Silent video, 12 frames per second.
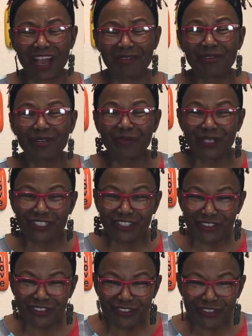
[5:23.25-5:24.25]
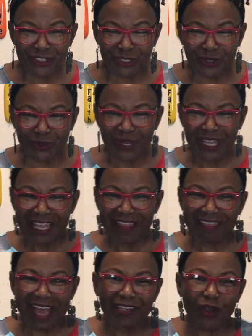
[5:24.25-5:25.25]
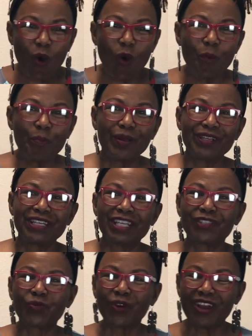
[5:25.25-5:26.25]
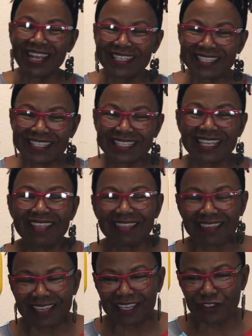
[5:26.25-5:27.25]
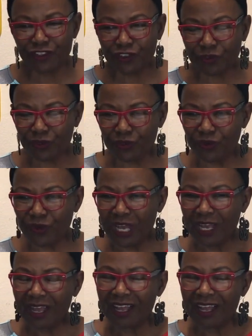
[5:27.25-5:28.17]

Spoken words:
I want to return to that openness where I see things through